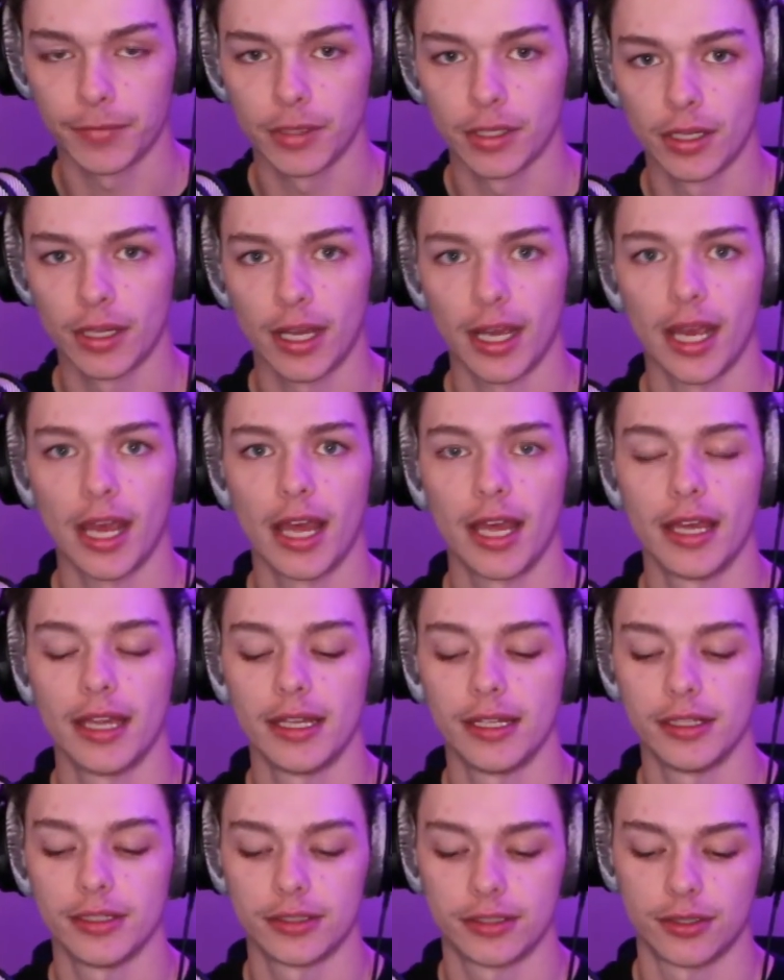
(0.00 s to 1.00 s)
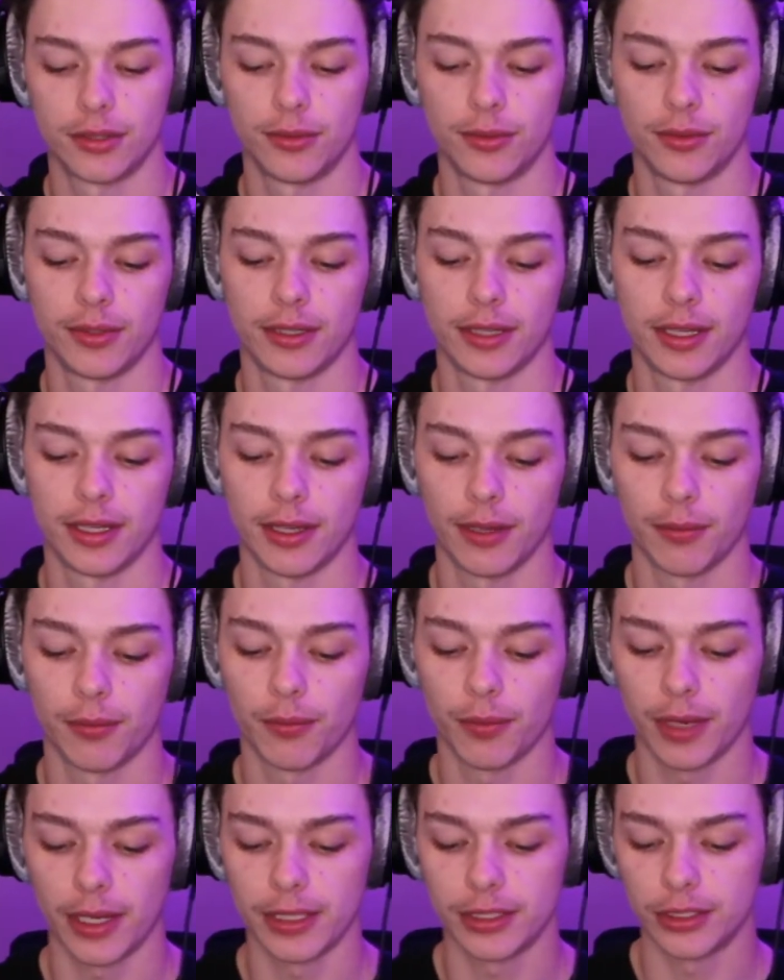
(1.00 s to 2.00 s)
And so,
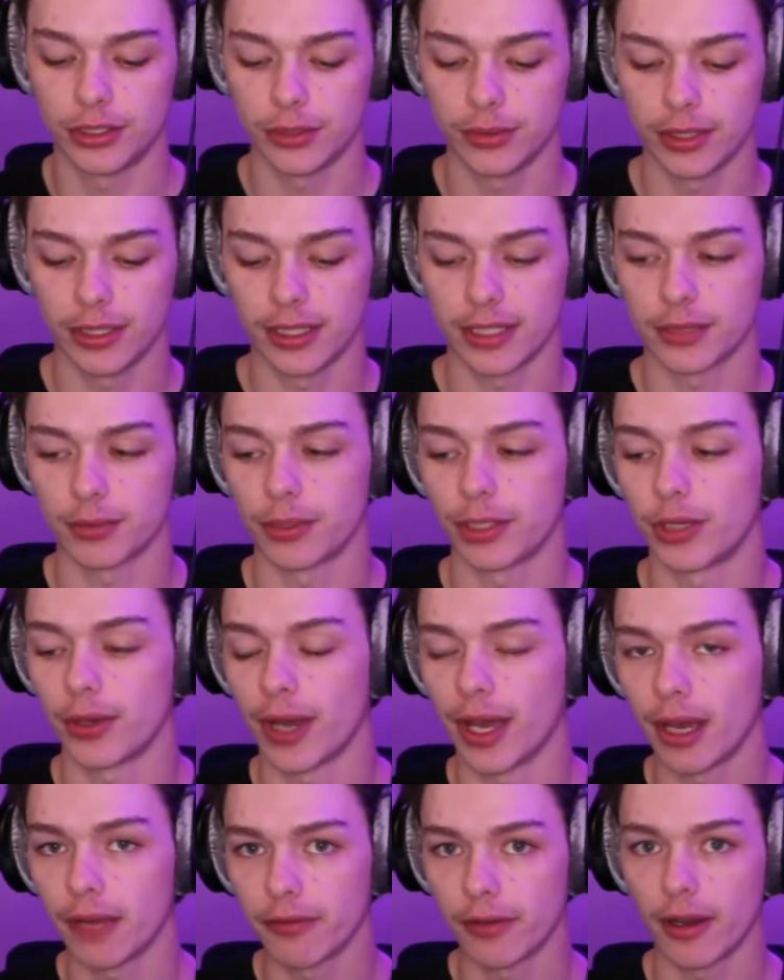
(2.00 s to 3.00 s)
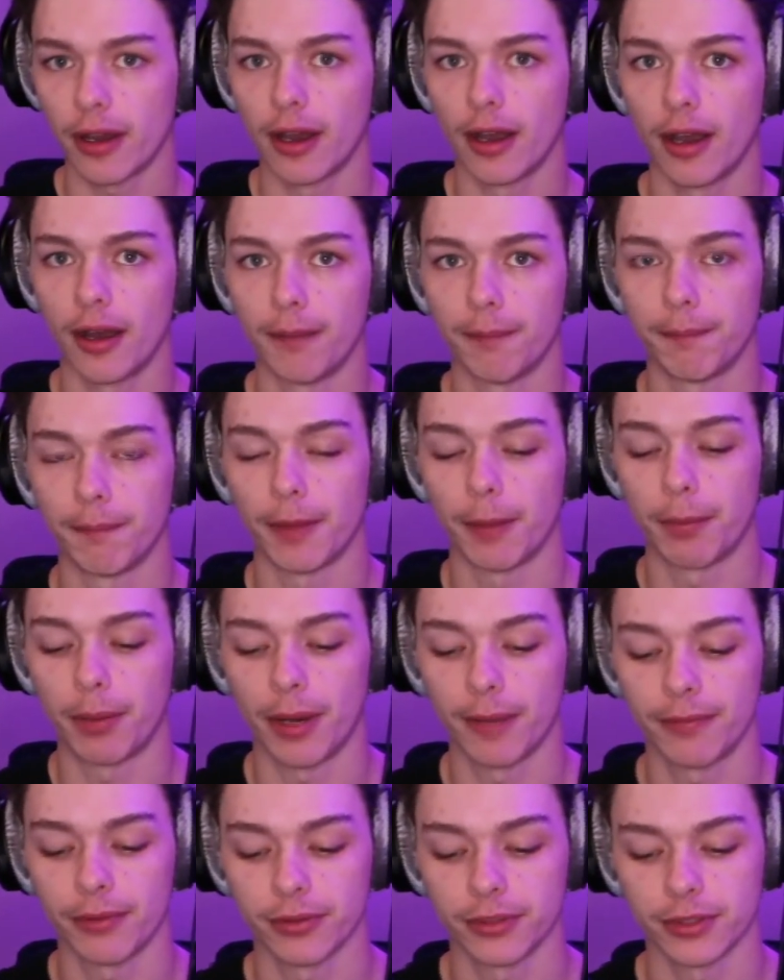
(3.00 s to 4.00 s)
in doing this, when you have a
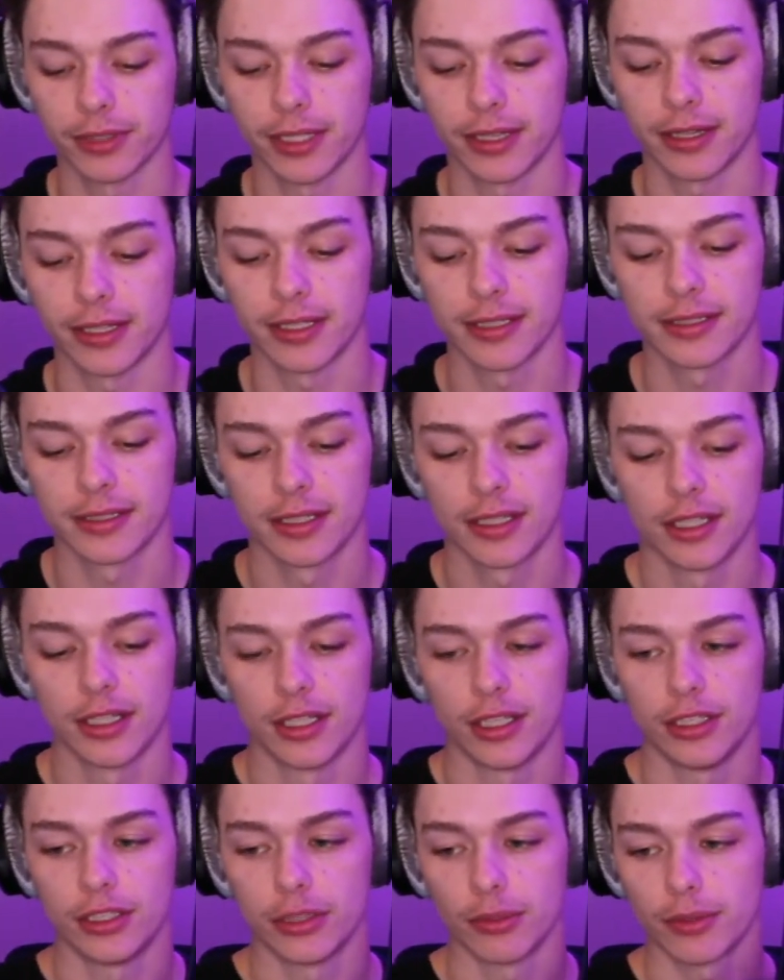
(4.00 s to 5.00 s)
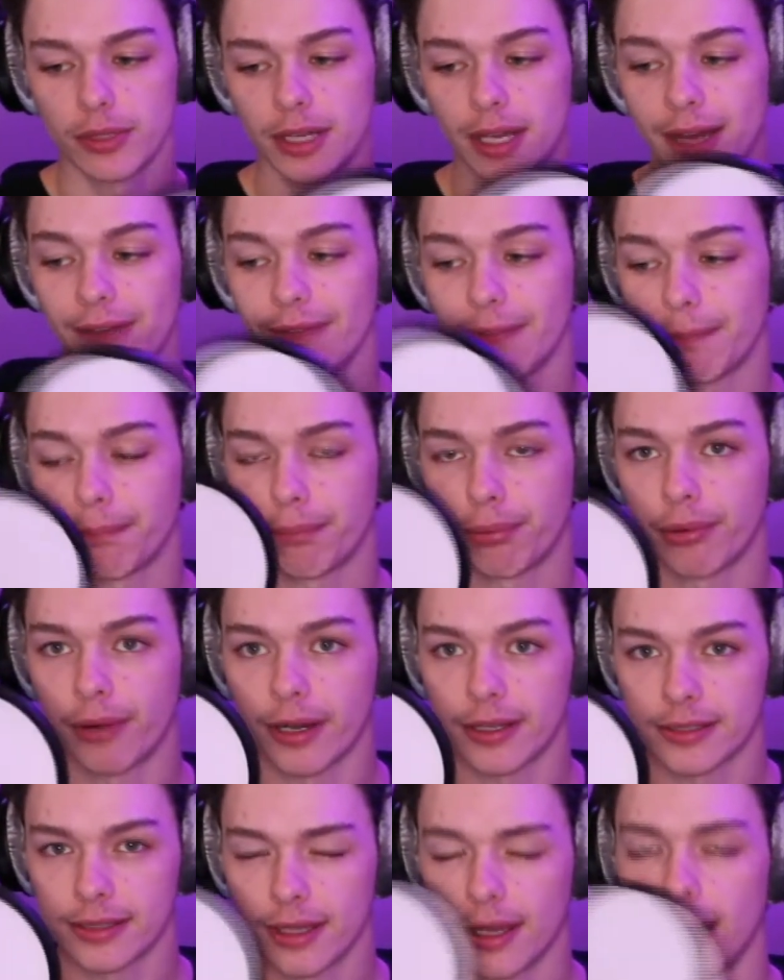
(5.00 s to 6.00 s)
pop filter like this, you don't want to have it
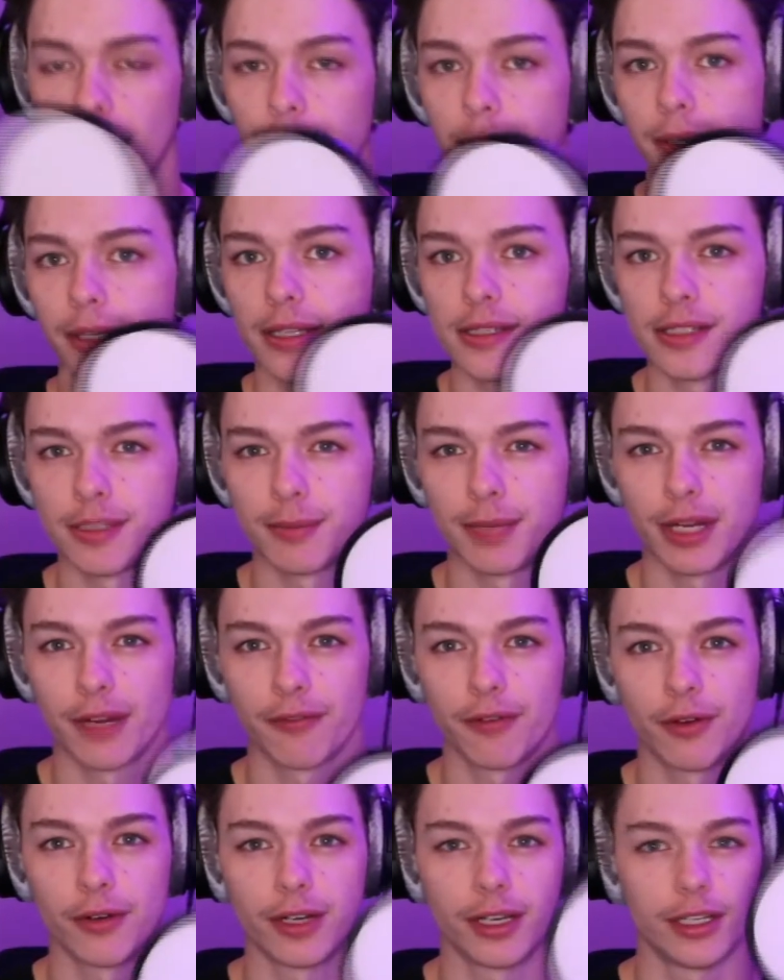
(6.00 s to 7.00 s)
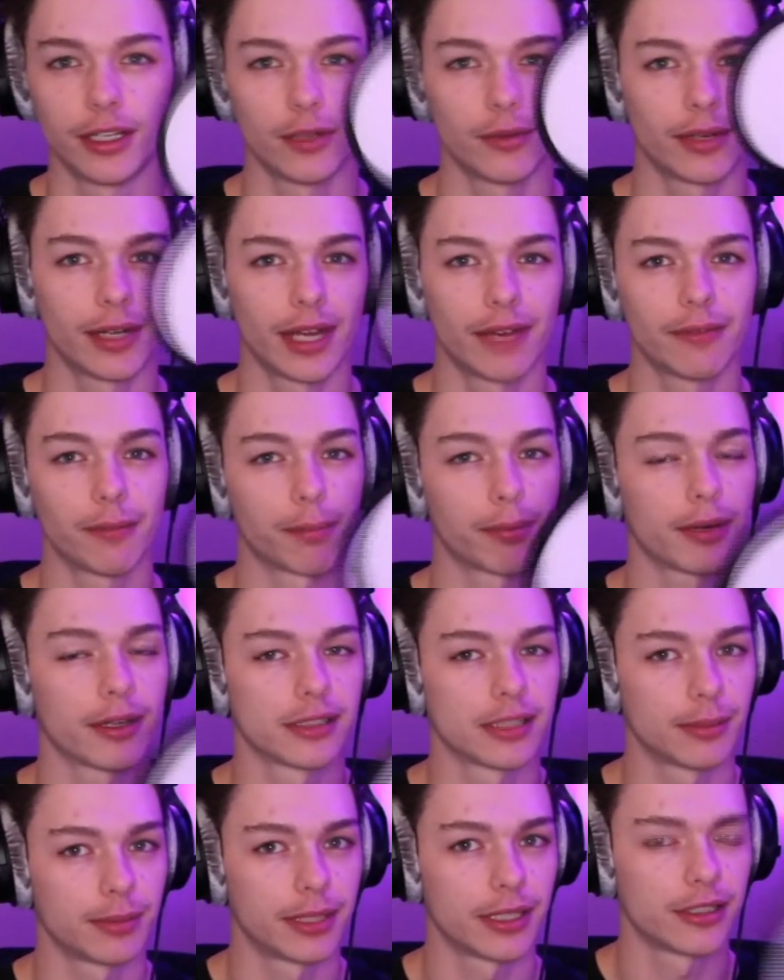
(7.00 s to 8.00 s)
pressed up against the microphone, and you don't want to have it pressed
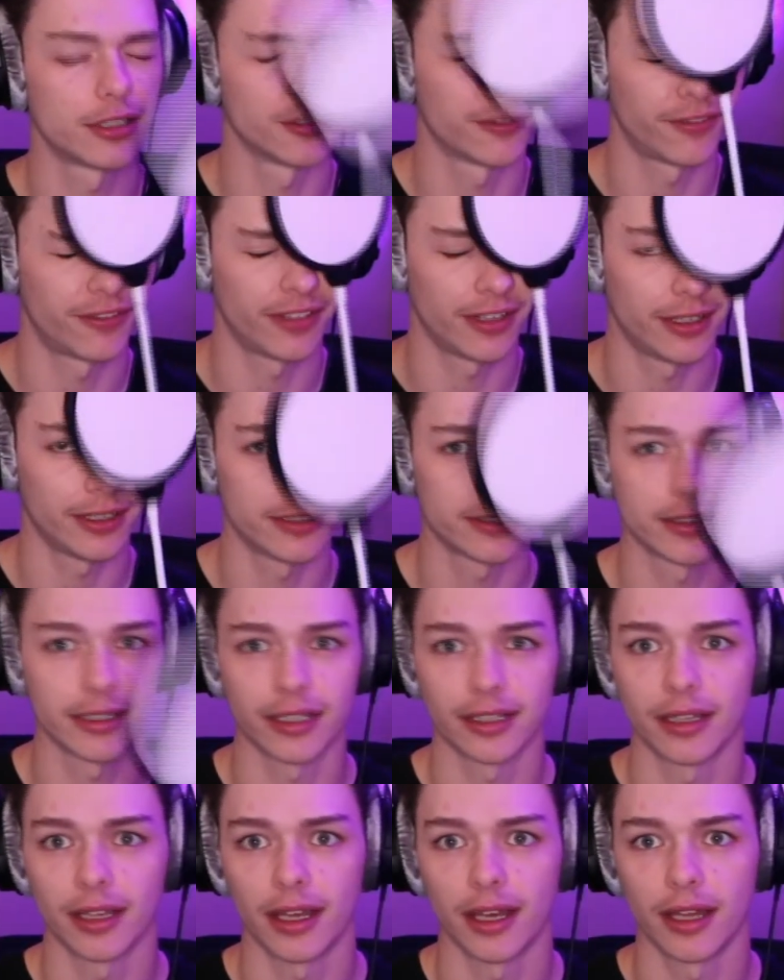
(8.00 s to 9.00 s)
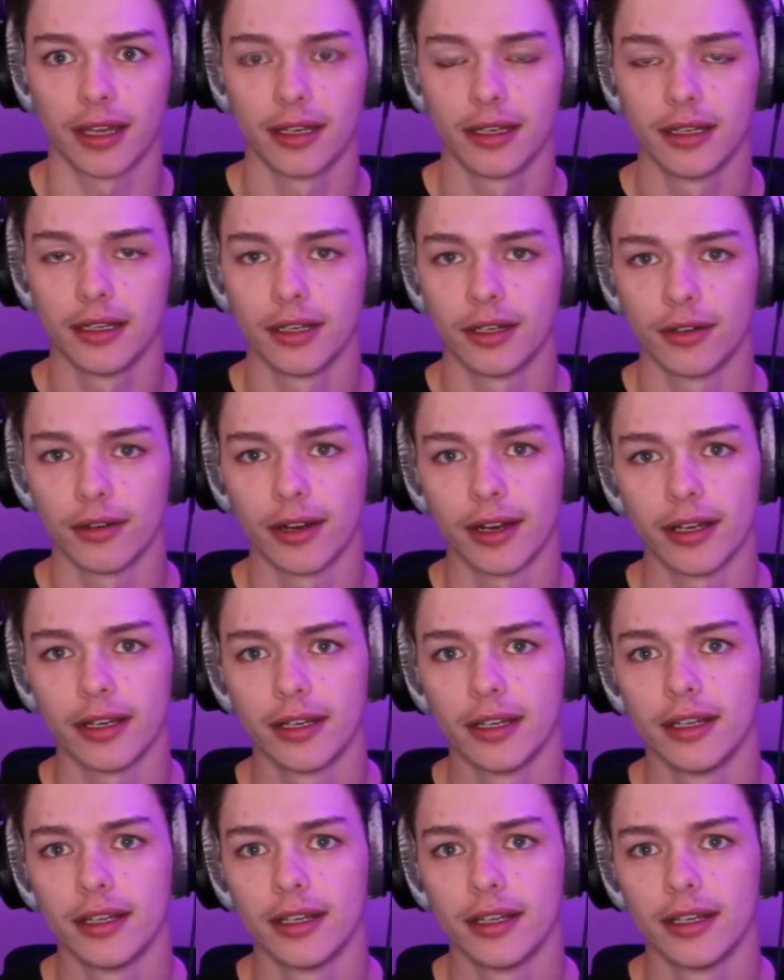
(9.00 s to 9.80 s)
up against your face like that, right?